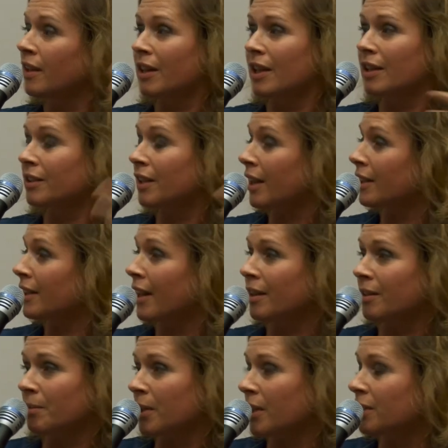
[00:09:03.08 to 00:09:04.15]
Things like
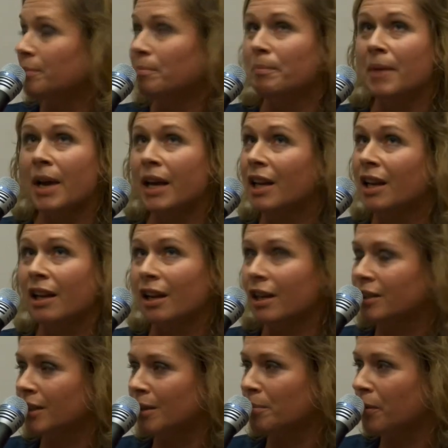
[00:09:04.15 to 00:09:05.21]
that. There's many
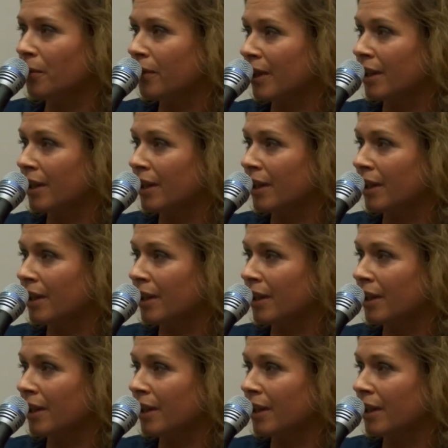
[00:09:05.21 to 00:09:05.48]
simple